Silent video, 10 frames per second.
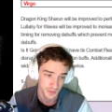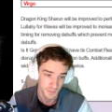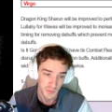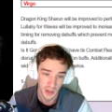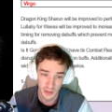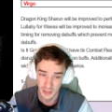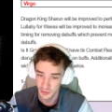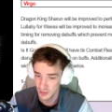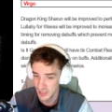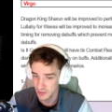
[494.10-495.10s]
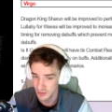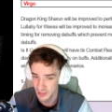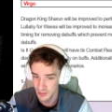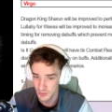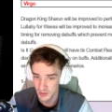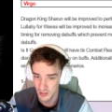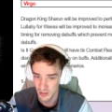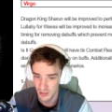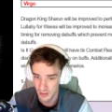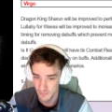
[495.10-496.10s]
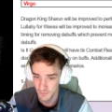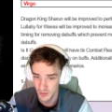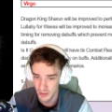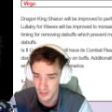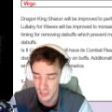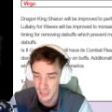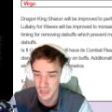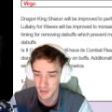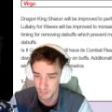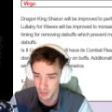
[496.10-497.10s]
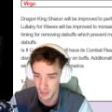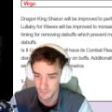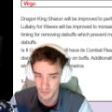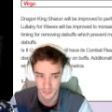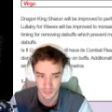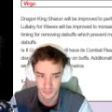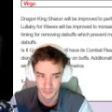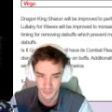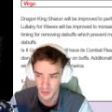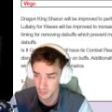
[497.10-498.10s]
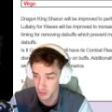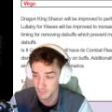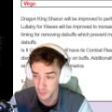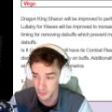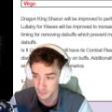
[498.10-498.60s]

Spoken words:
Okay, so now the next one. Inflict cannot buff. Unbuffable?